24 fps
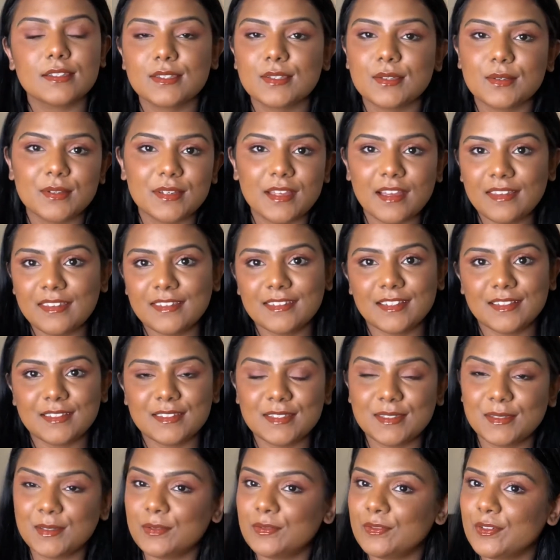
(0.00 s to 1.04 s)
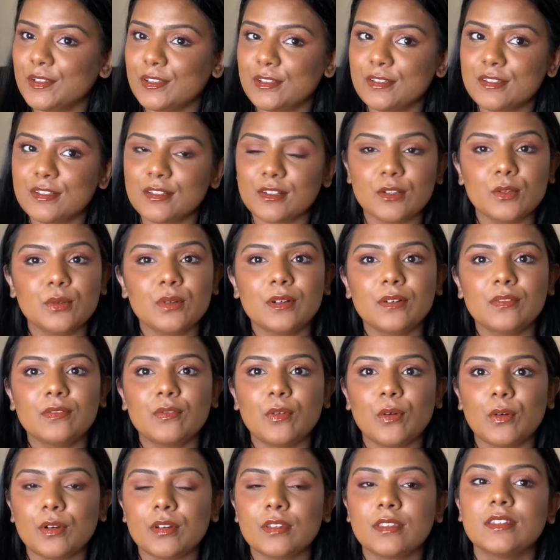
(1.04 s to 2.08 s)
yeah, that's the finished look
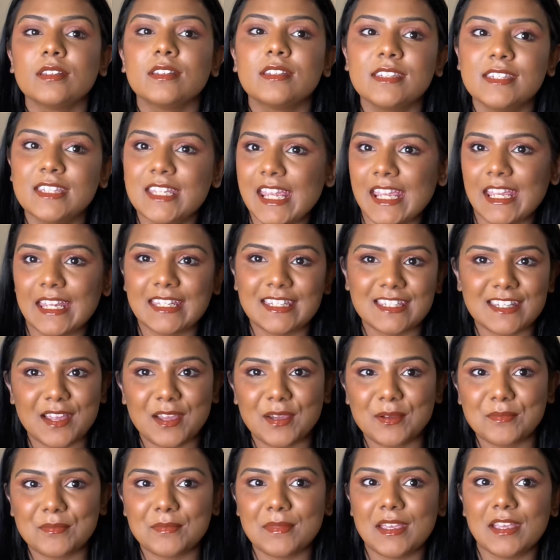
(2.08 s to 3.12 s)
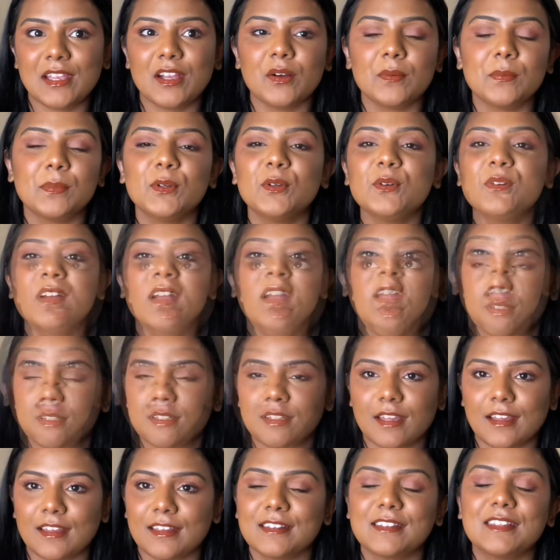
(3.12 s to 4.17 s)
for the daytime makeup look.
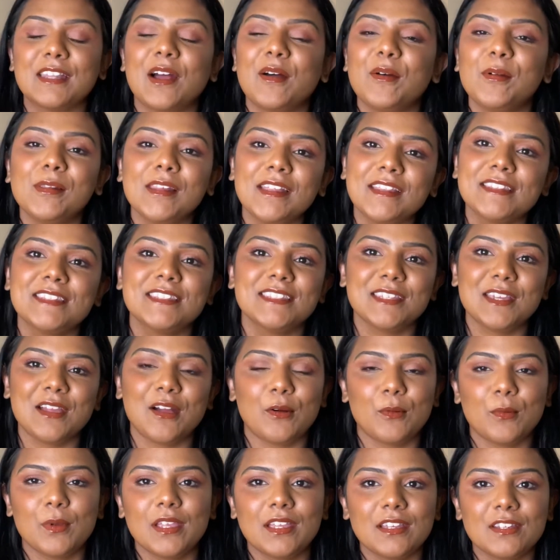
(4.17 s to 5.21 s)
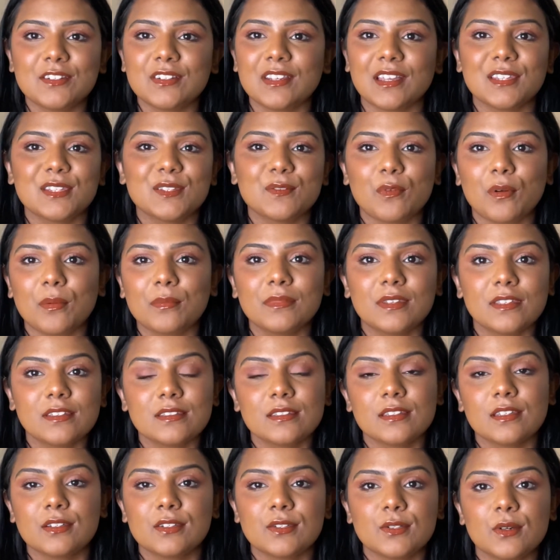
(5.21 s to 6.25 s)
Now let's see how we can transform
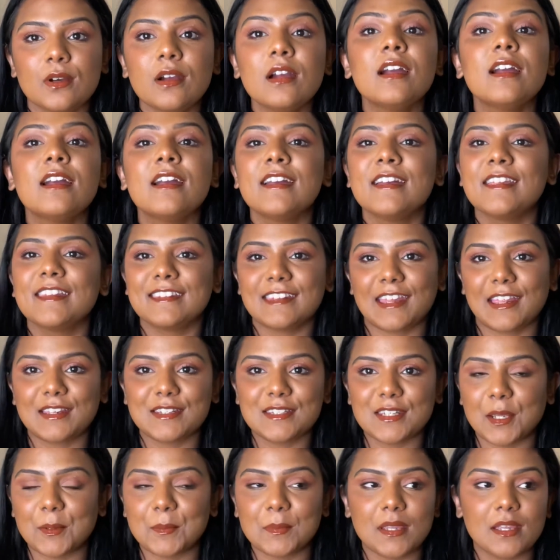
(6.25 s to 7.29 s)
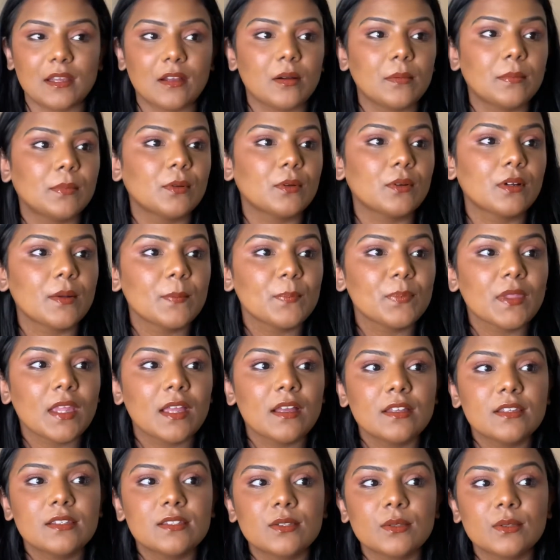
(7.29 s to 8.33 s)
this into a nighttime makeup look.
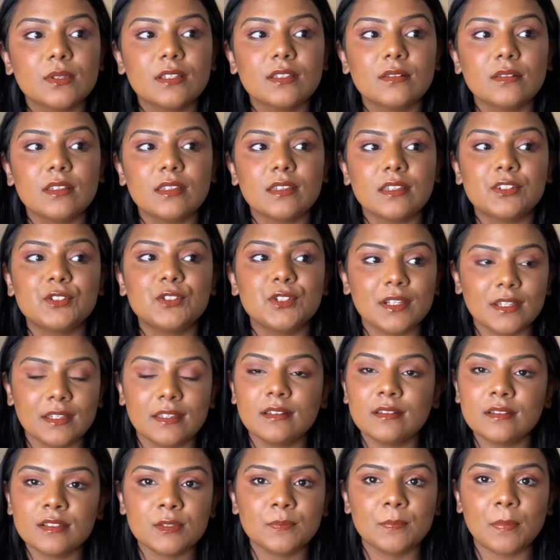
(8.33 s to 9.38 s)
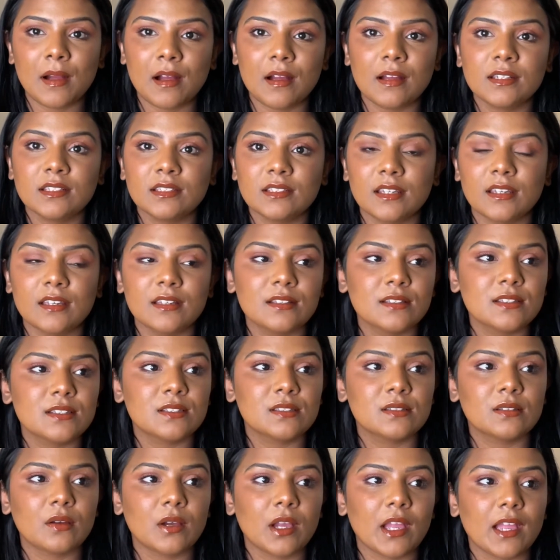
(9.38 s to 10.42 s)
So the trickiest part
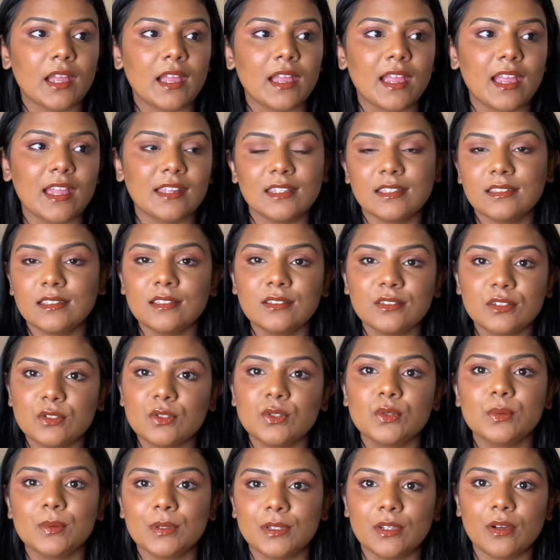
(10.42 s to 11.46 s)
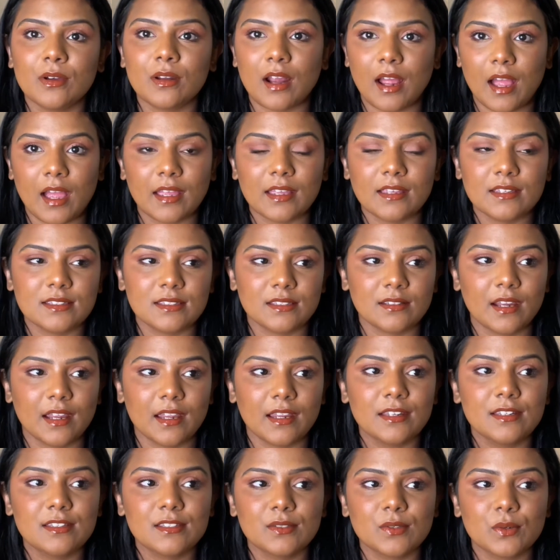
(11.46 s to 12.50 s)
is anything to do with your eyes,
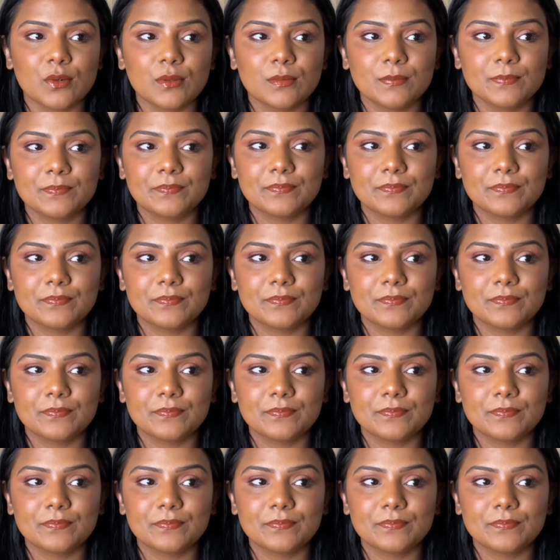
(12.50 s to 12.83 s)
right? So